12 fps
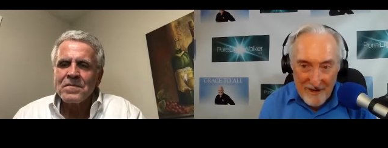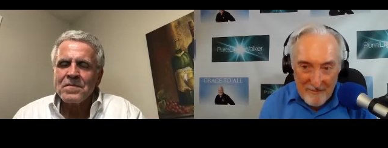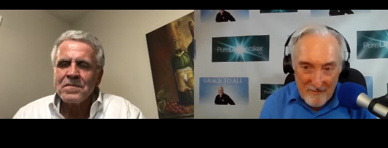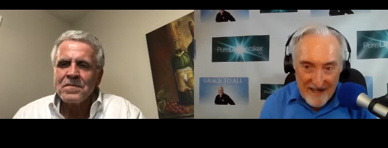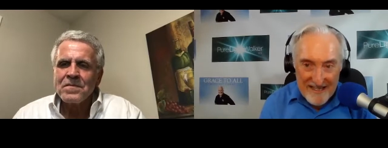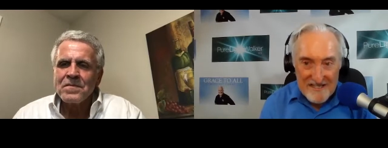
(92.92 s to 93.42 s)

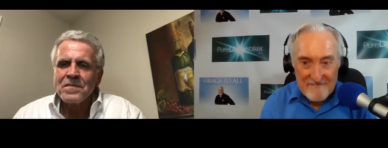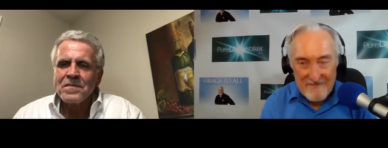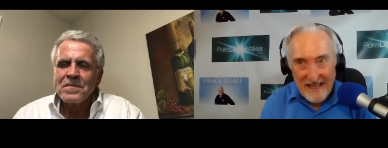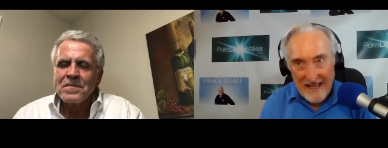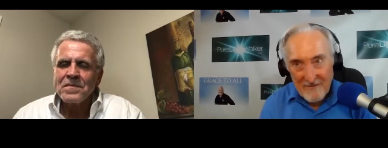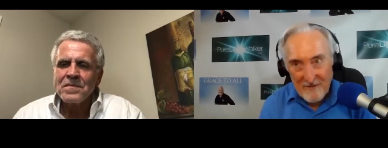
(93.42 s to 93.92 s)

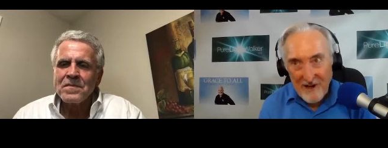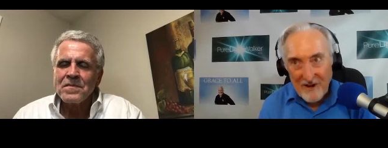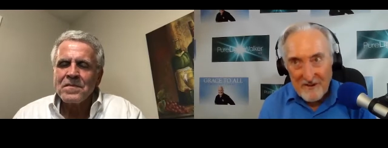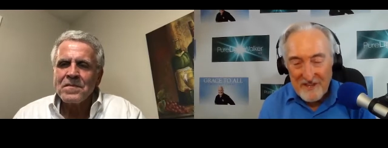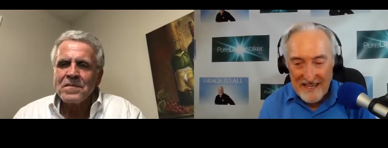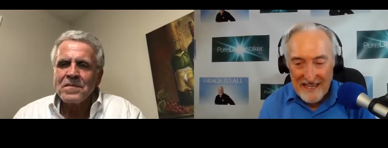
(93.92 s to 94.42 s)
Speaker 1: replace that
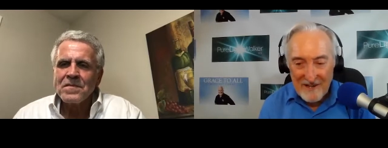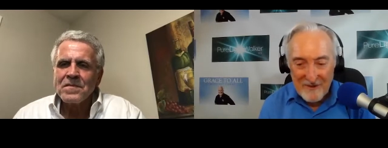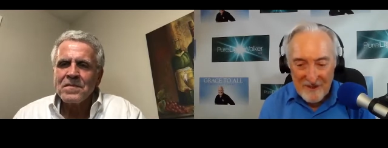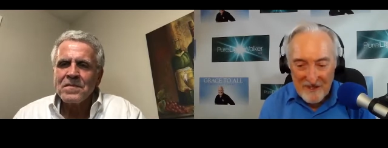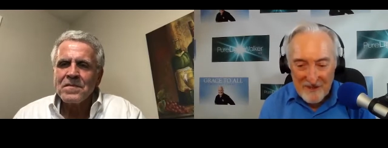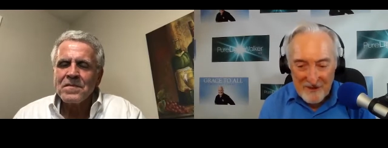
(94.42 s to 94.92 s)
wrong
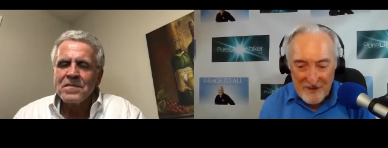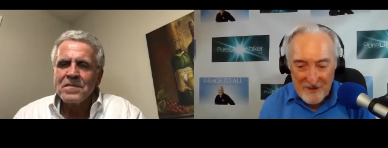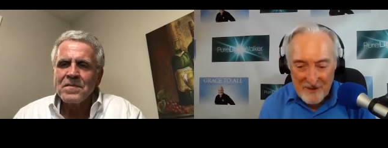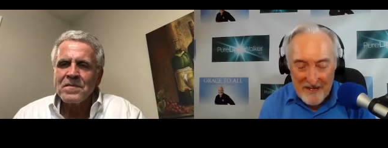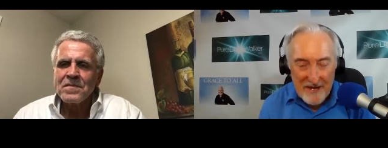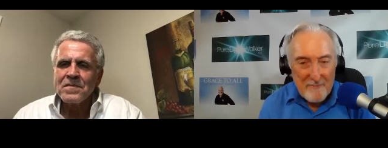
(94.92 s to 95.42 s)
thinking with the
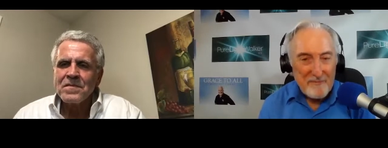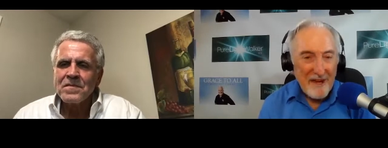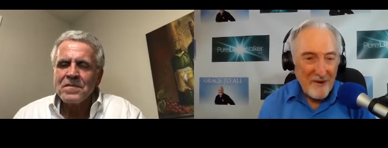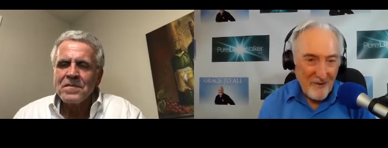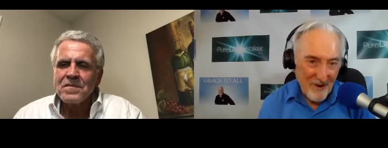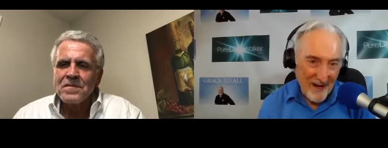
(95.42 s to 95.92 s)
truth,
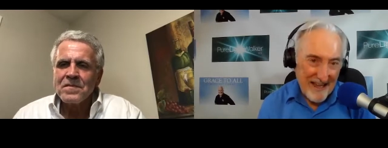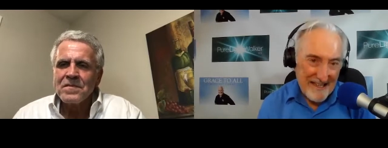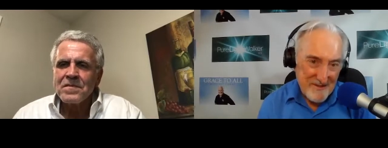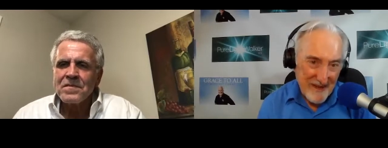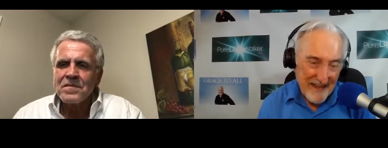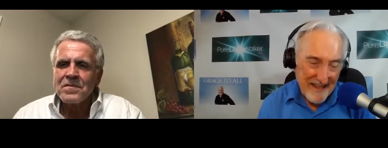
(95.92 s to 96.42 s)
well,
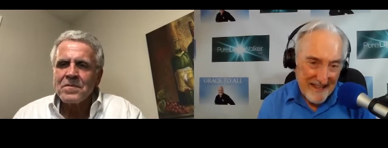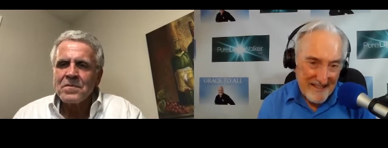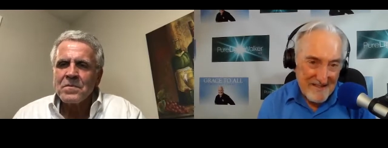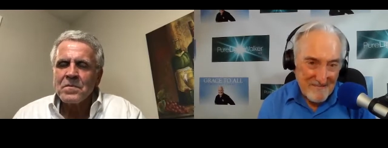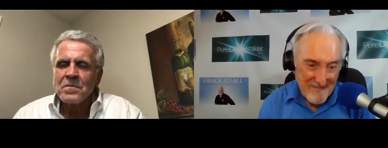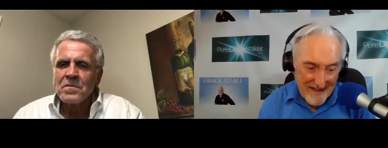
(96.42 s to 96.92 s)
that's when it
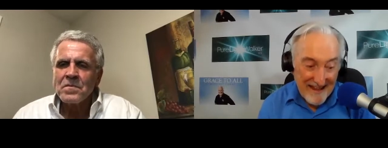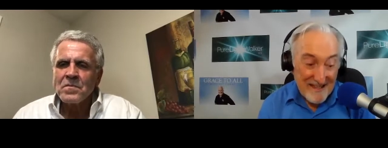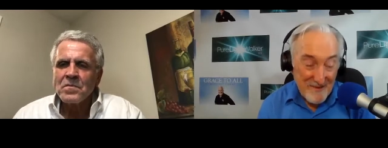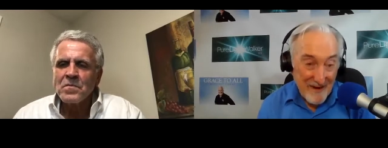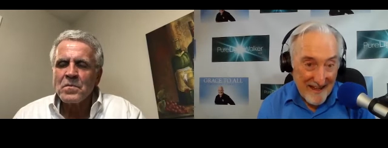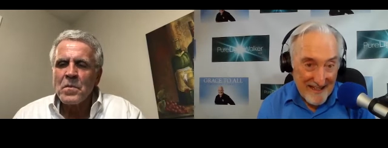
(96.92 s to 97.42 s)
gets
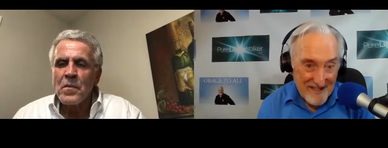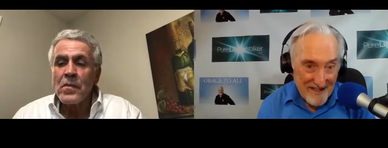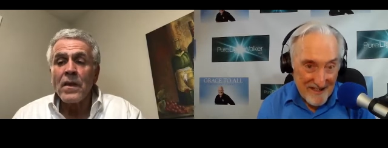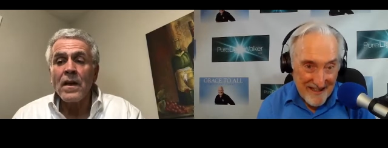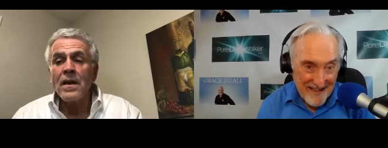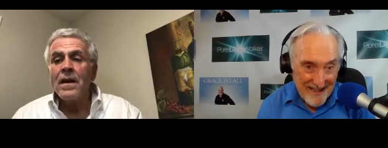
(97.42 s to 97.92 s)
that's when it
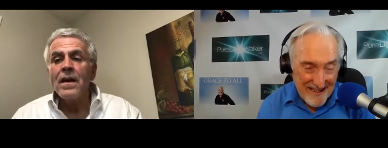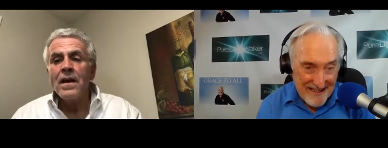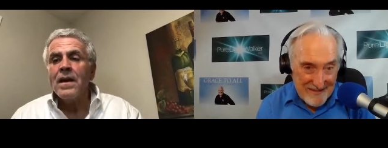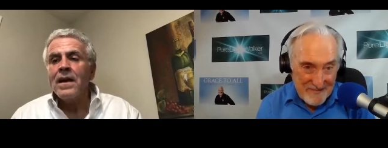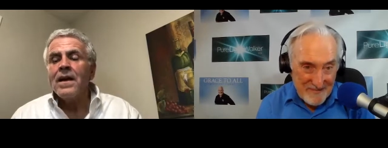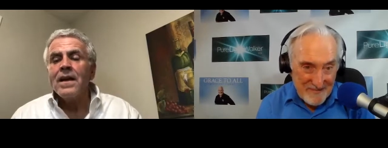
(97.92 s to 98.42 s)
gets good,
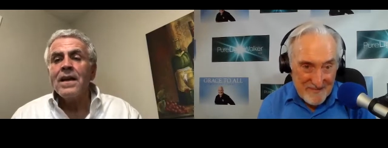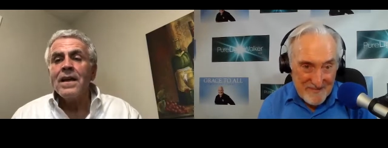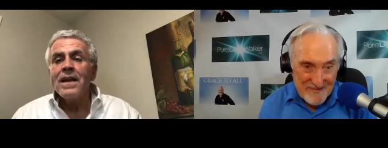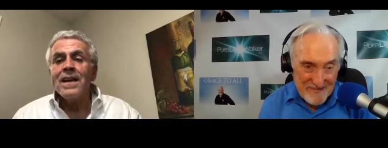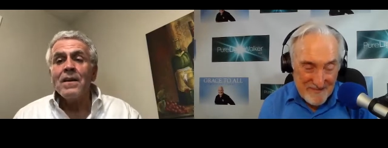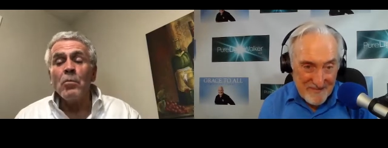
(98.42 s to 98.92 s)
isn't it?
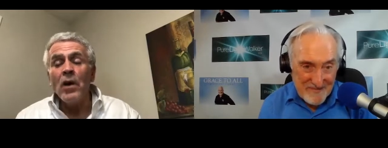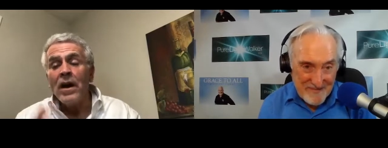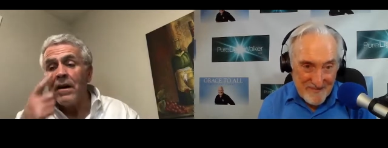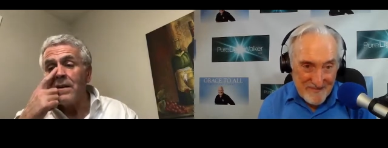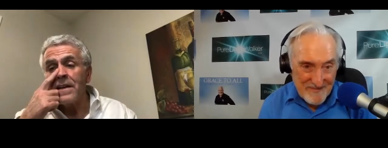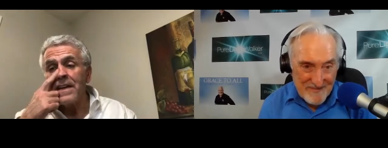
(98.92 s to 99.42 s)

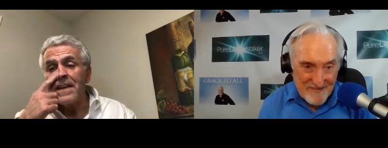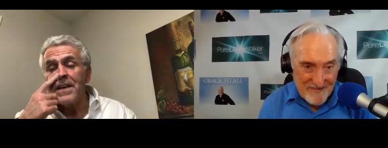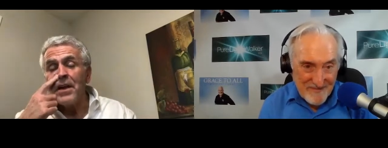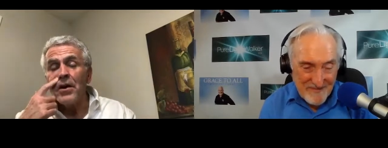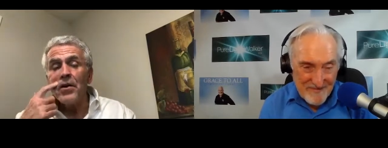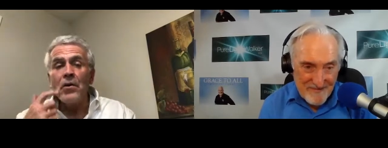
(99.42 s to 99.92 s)
Speaker 2: Well,
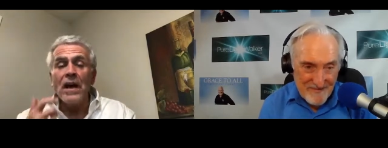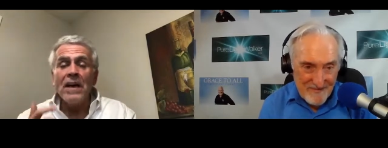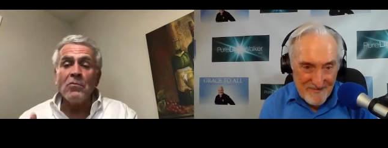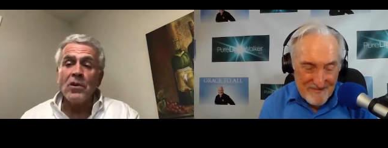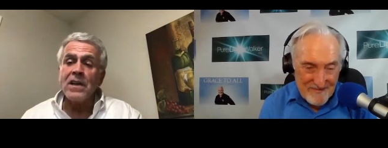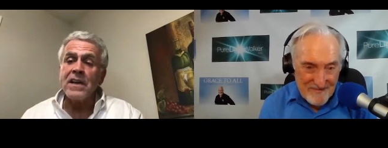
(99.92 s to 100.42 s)
you know,
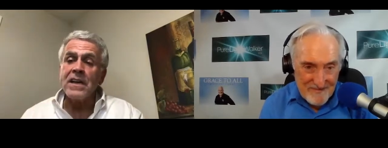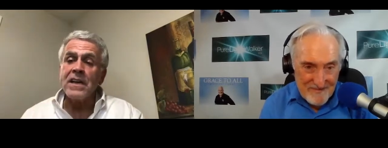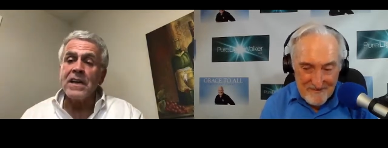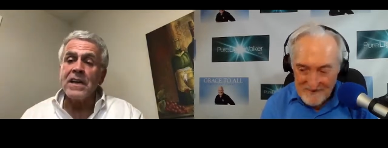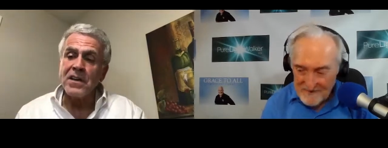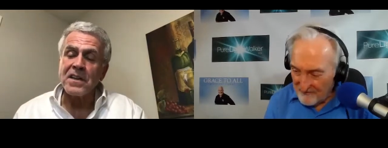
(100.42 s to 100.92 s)
and really,
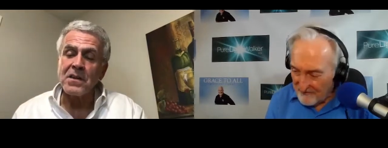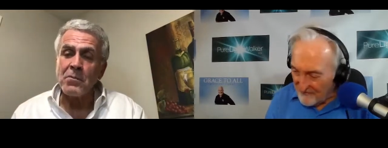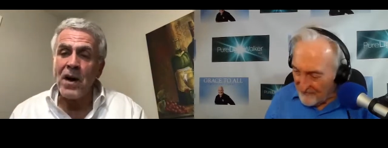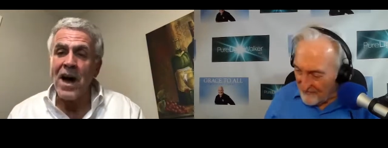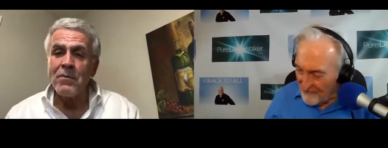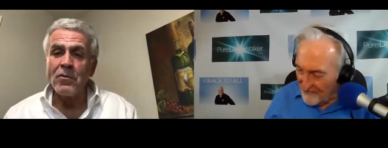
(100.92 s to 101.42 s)
if you look at the
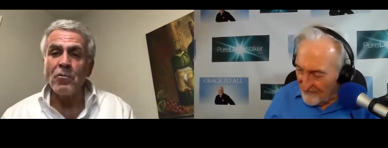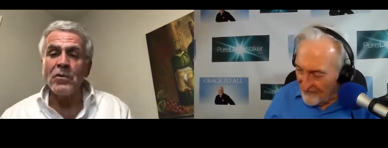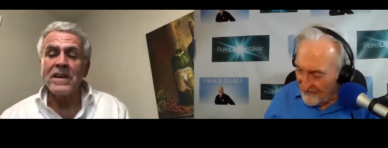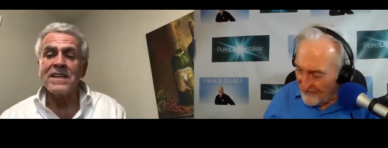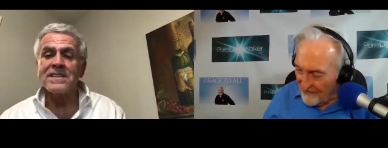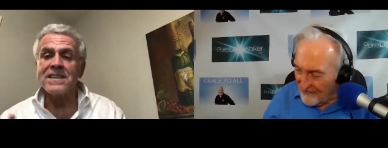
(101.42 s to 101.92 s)

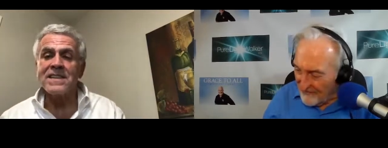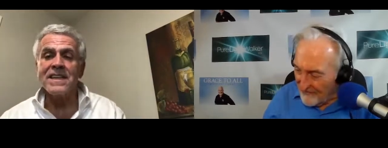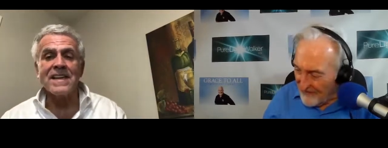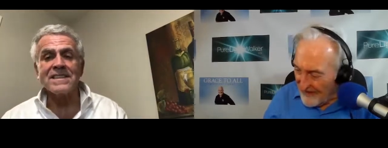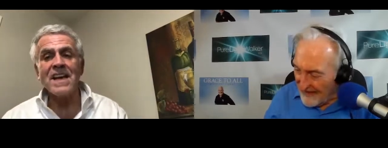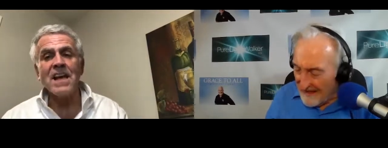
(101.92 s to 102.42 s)
Bible, we can see
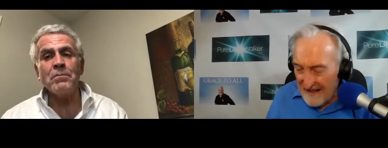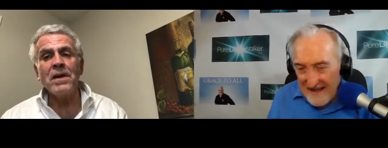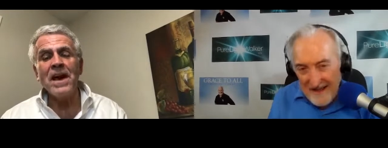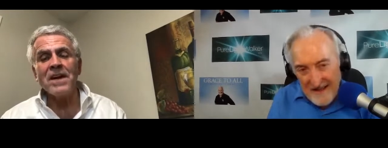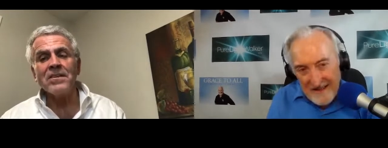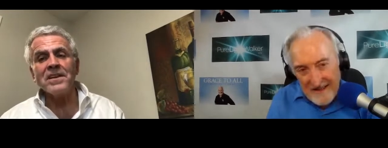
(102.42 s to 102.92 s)
that
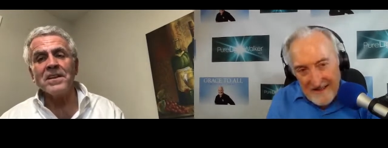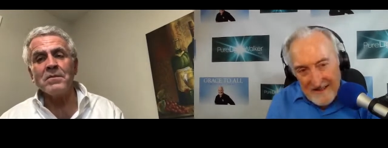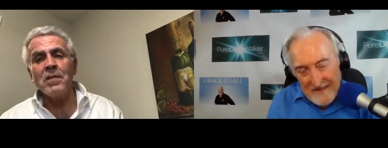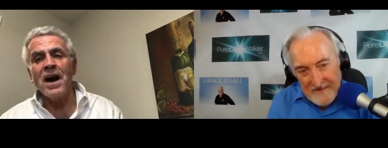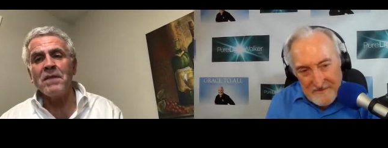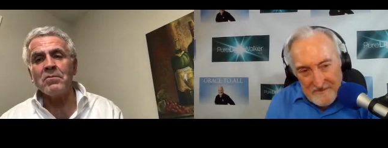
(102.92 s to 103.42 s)
same pattern in
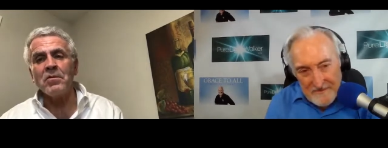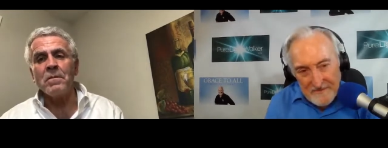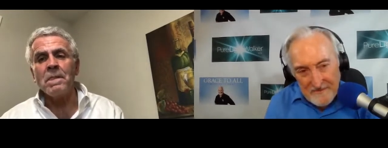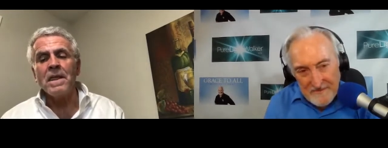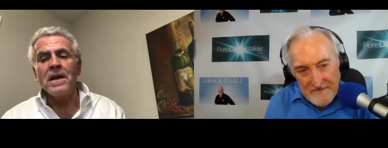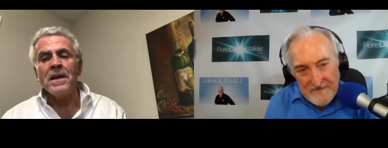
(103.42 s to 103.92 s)
the
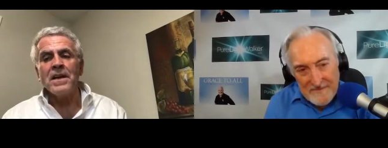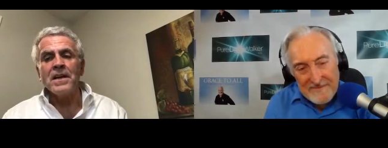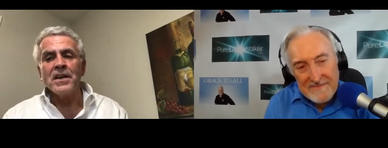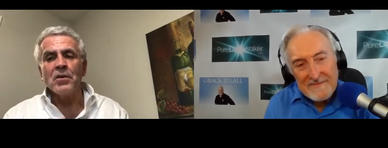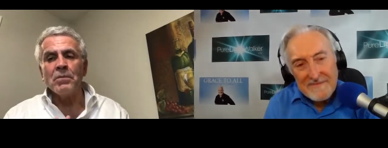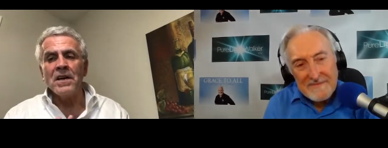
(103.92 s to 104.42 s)
Bible.
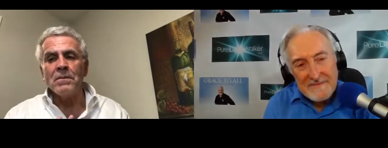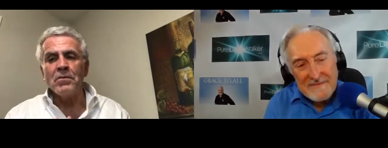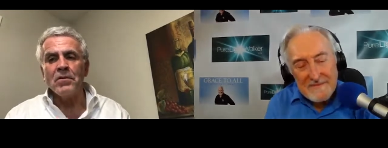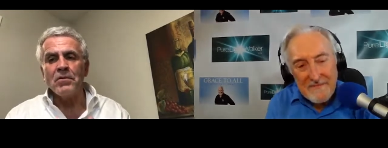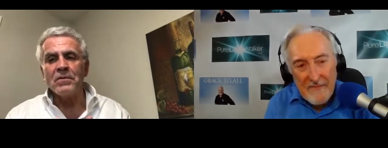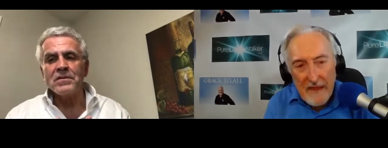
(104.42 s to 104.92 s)
You know, people